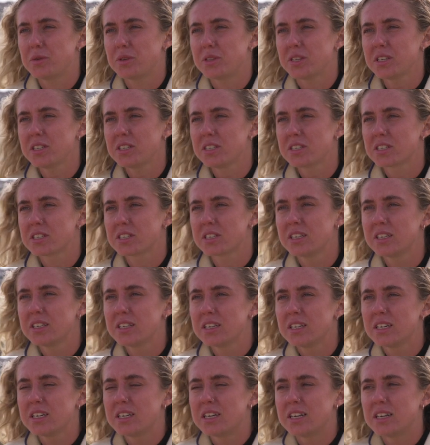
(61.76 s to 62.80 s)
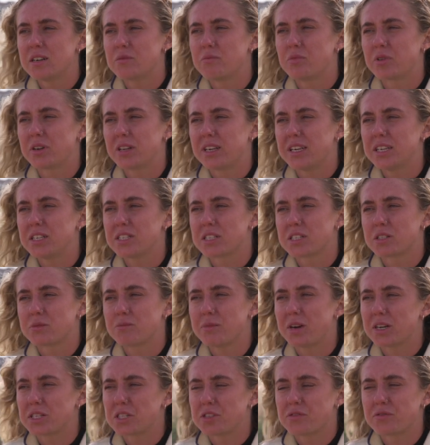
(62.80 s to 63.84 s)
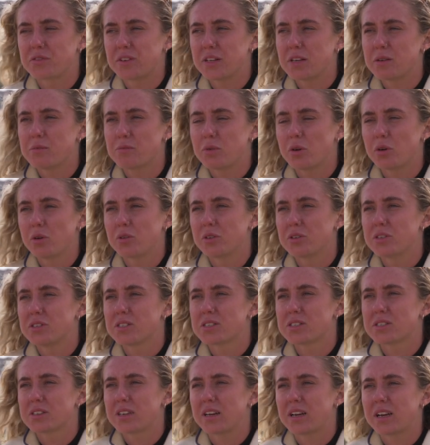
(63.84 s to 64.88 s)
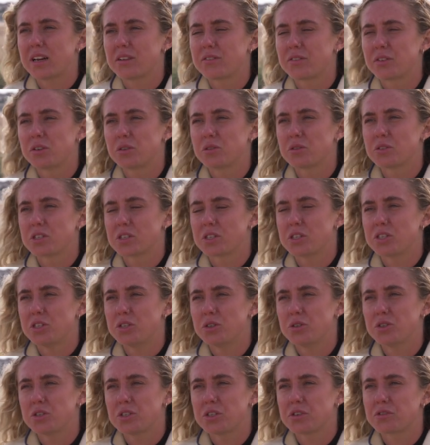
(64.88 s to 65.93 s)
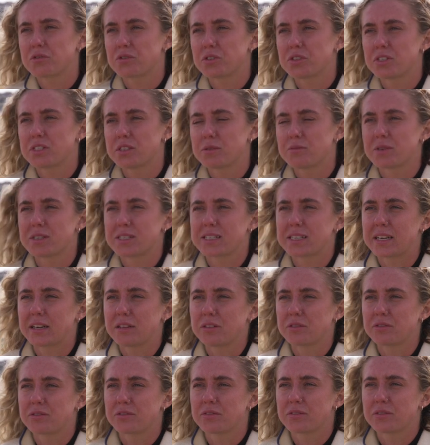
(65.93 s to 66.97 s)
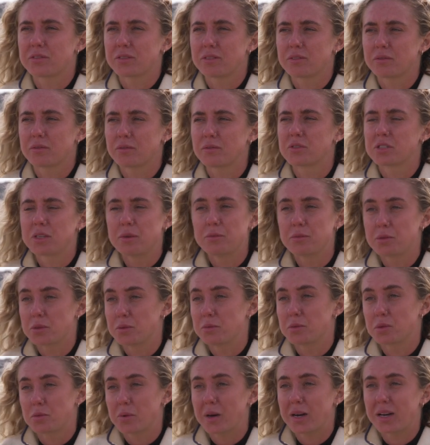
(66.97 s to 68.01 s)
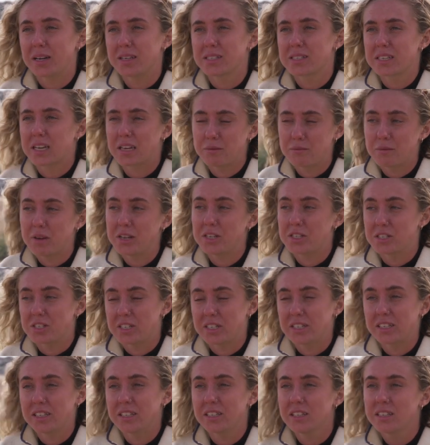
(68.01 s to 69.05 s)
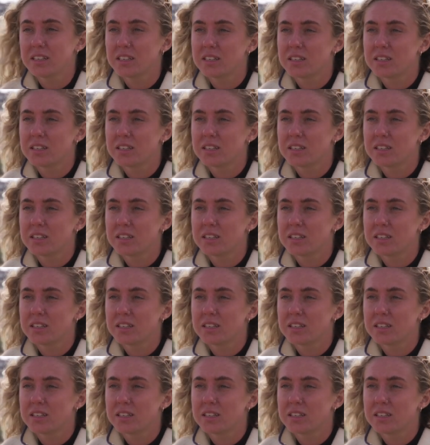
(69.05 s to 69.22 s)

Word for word: with it. Uh, but it is, it's massively important. I've noticed a huge difference in myself, symptoms wise and mentally,